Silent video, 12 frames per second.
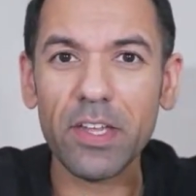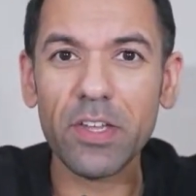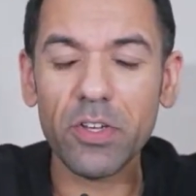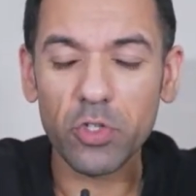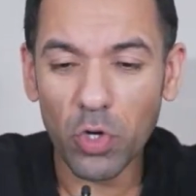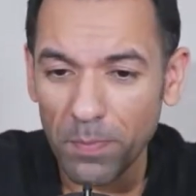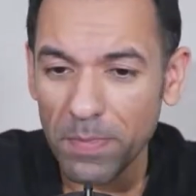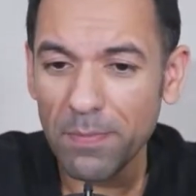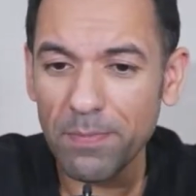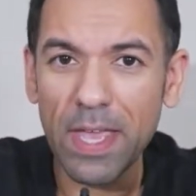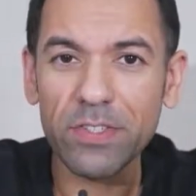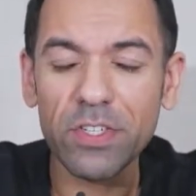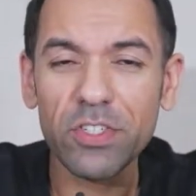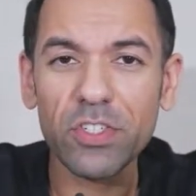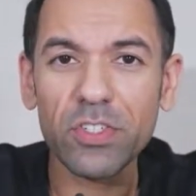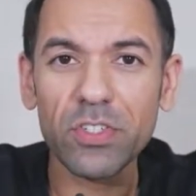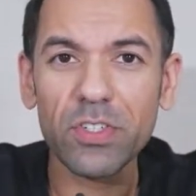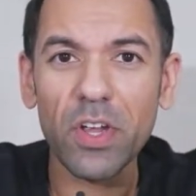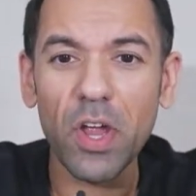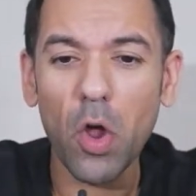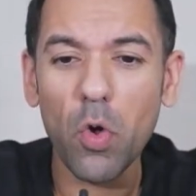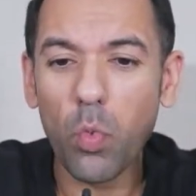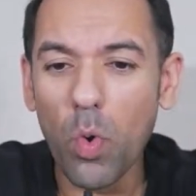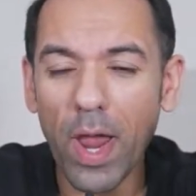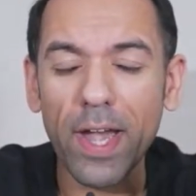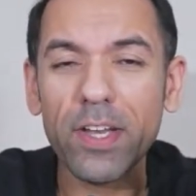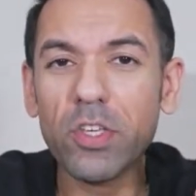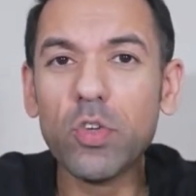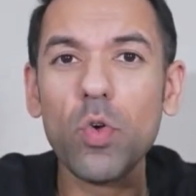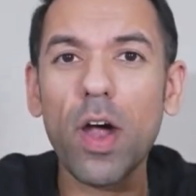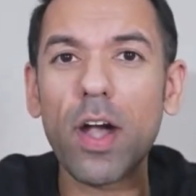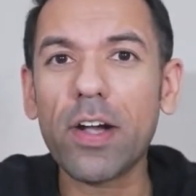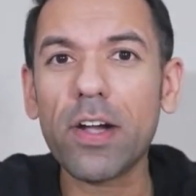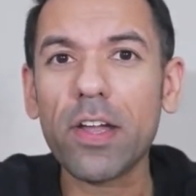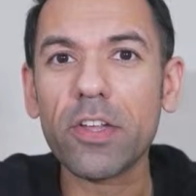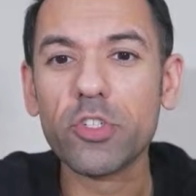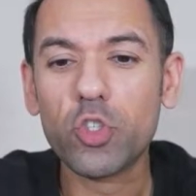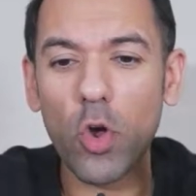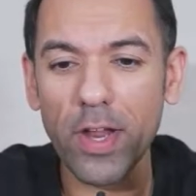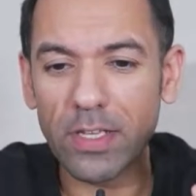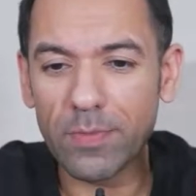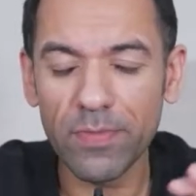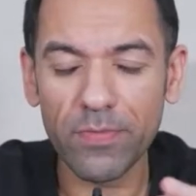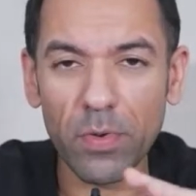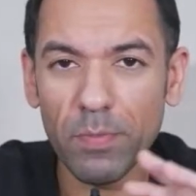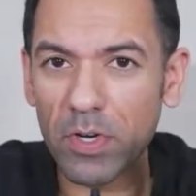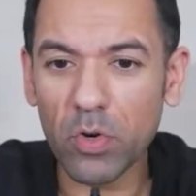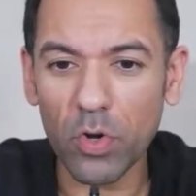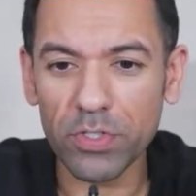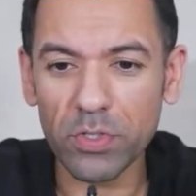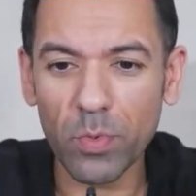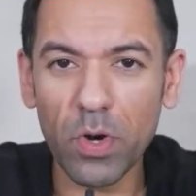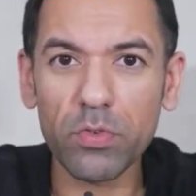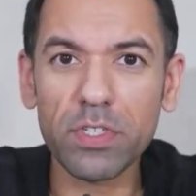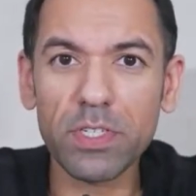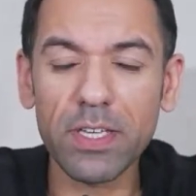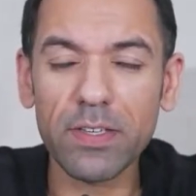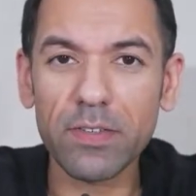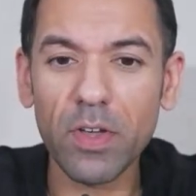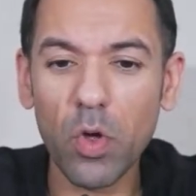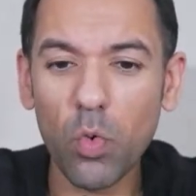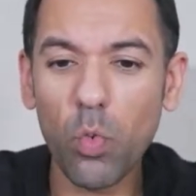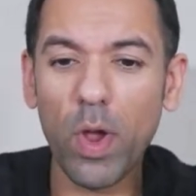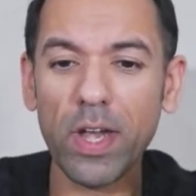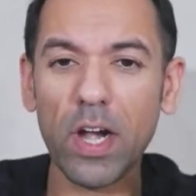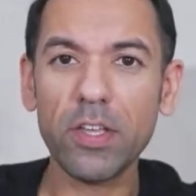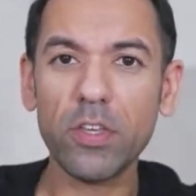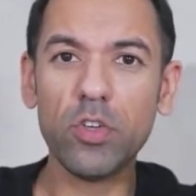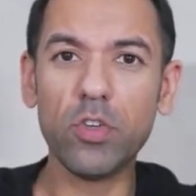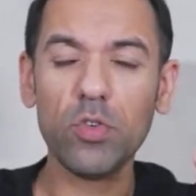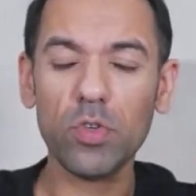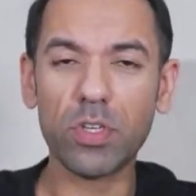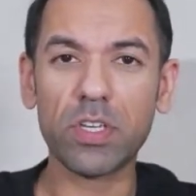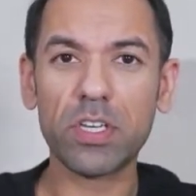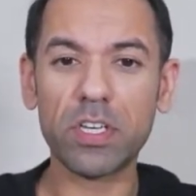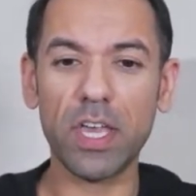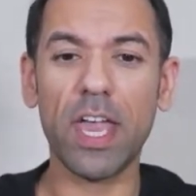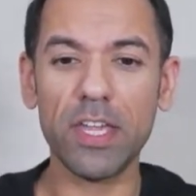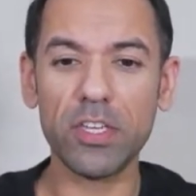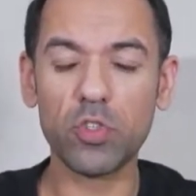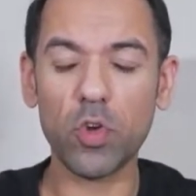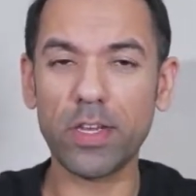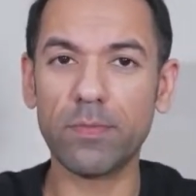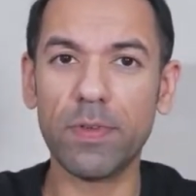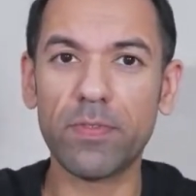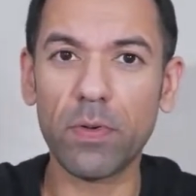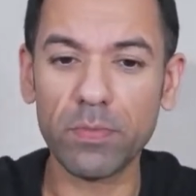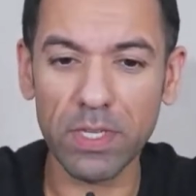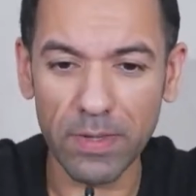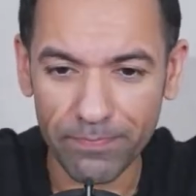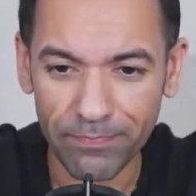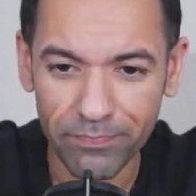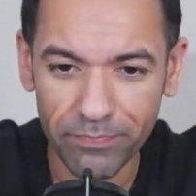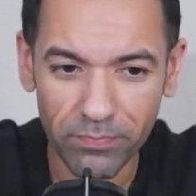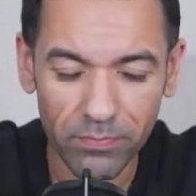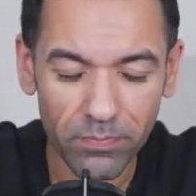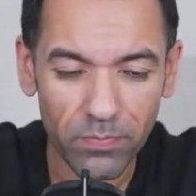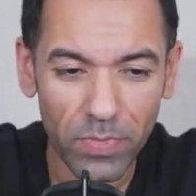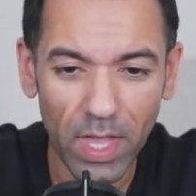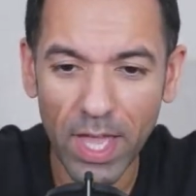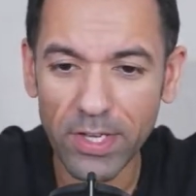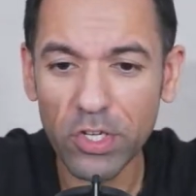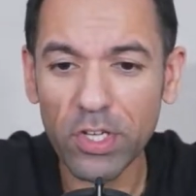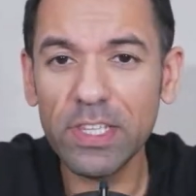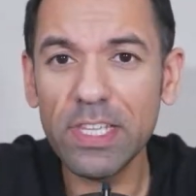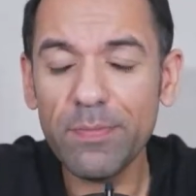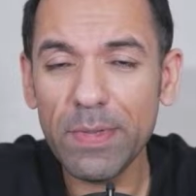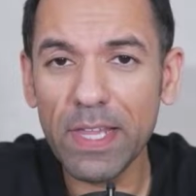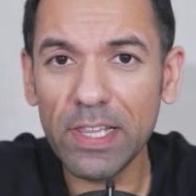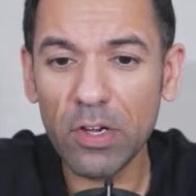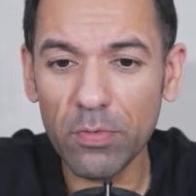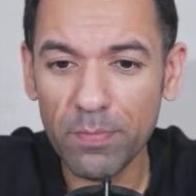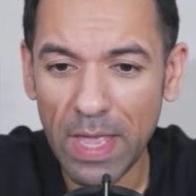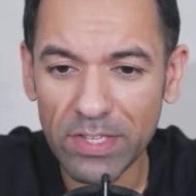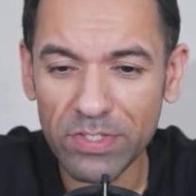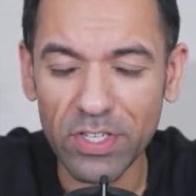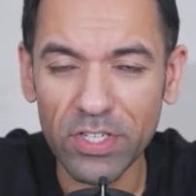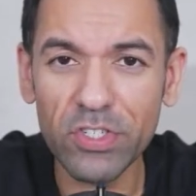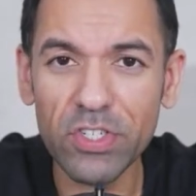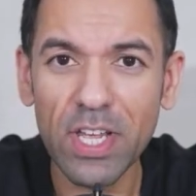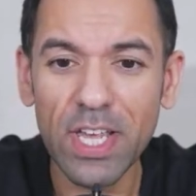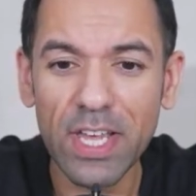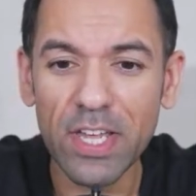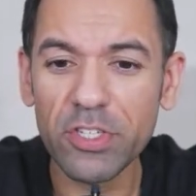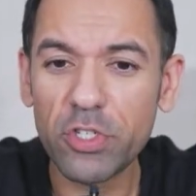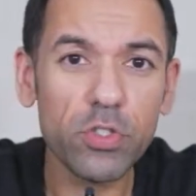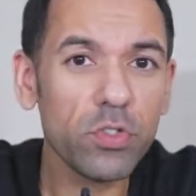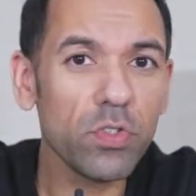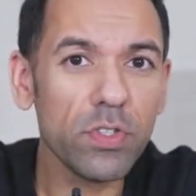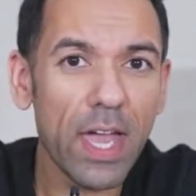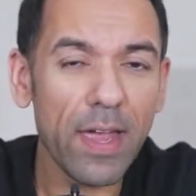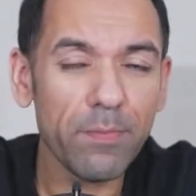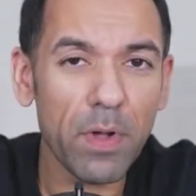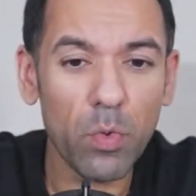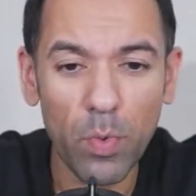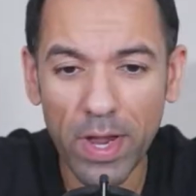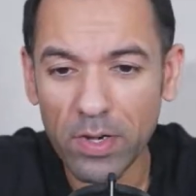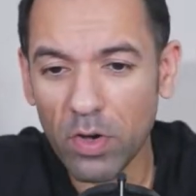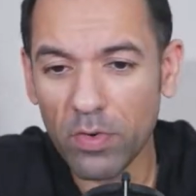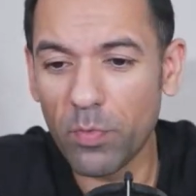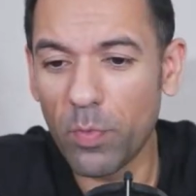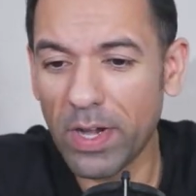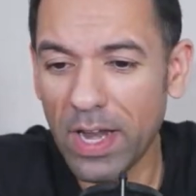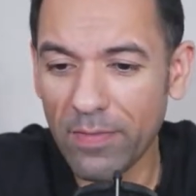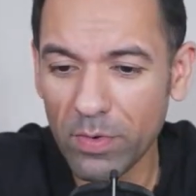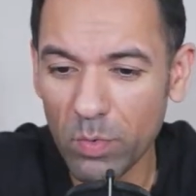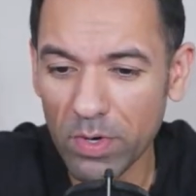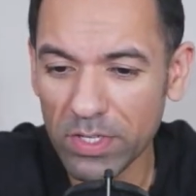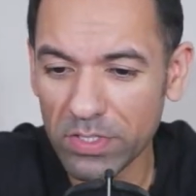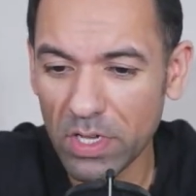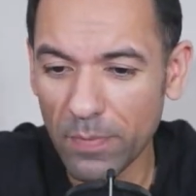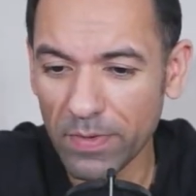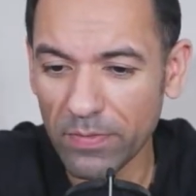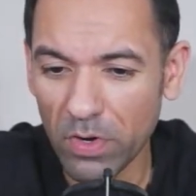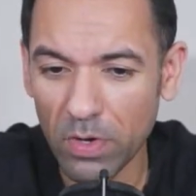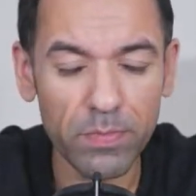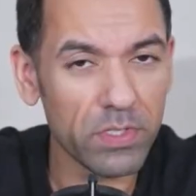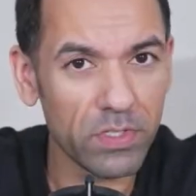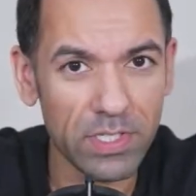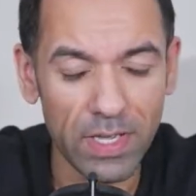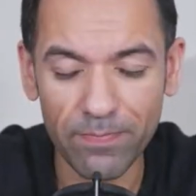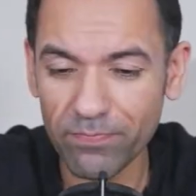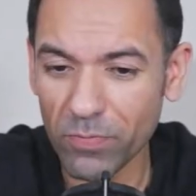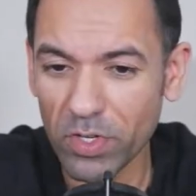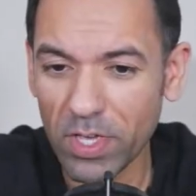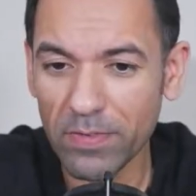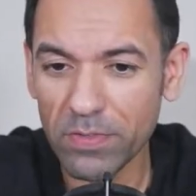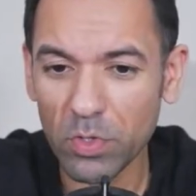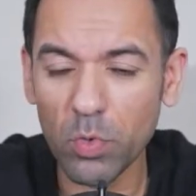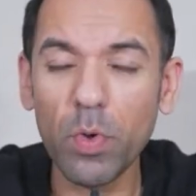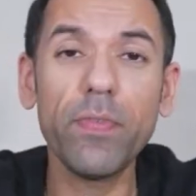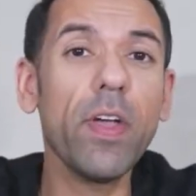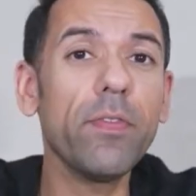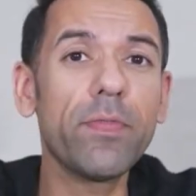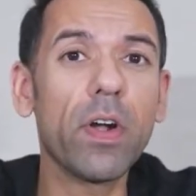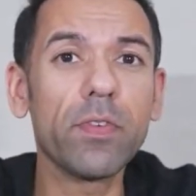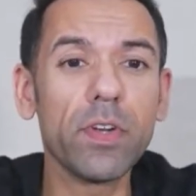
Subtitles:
Drop me a message where you are joining me from across the world today. Where are you joining me from today? And you can leave me a little message just so that I'm aware of where everyone is coming from today. Okay, so without further